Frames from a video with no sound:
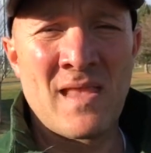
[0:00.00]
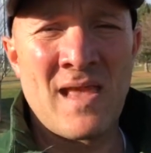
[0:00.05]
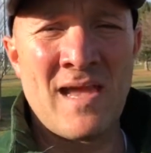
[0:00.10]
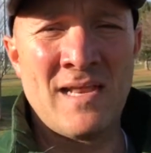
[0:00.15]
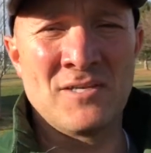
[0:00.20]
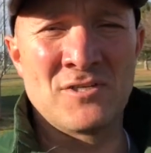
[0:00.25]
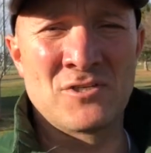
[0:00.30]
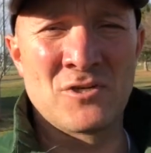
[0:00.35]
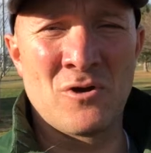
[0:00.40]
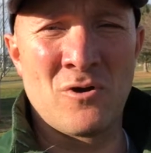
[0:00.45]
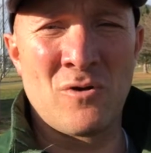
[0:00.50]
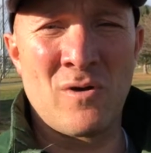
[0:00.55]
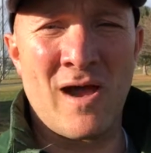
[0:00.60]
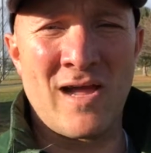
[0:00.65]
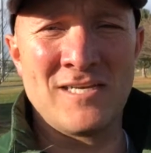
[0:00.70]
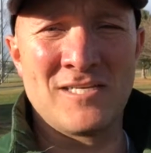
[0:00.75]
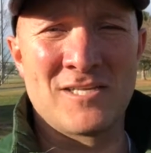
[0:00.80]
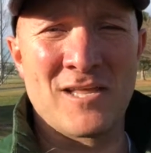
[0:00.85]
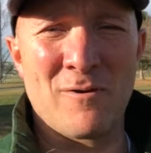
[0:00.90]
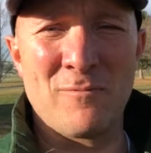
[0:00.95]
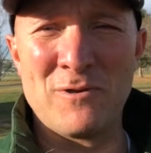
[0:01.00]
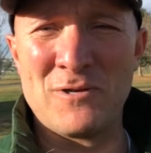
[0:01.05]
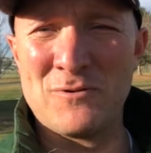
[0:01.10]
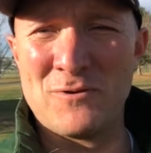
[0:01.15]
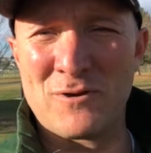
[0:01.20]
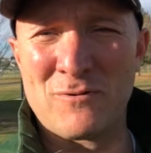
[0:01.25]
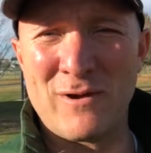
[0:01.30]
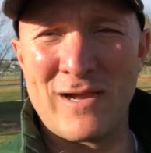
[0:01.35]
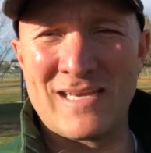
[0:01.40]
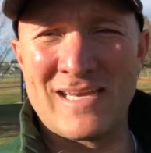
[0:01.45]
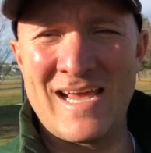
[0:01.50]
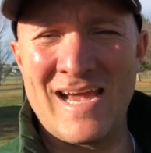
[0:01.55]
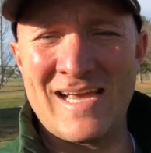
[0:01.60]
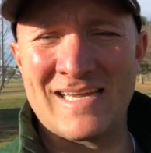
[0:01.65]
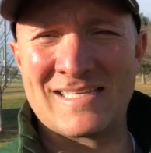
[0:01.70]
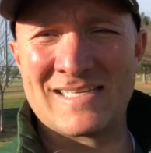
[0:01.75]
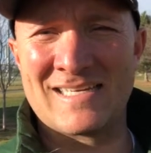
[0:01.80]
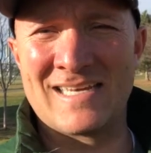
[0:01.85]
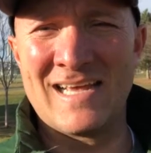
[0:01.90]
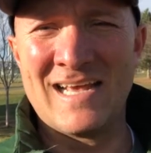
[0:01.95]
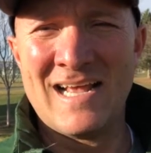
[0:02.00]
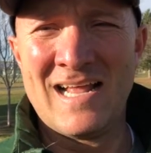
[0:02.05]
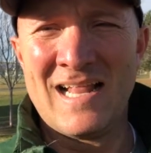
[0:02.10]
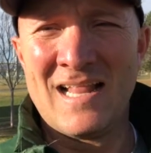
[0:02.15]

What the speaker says: And so I just thought we'd do a quick test.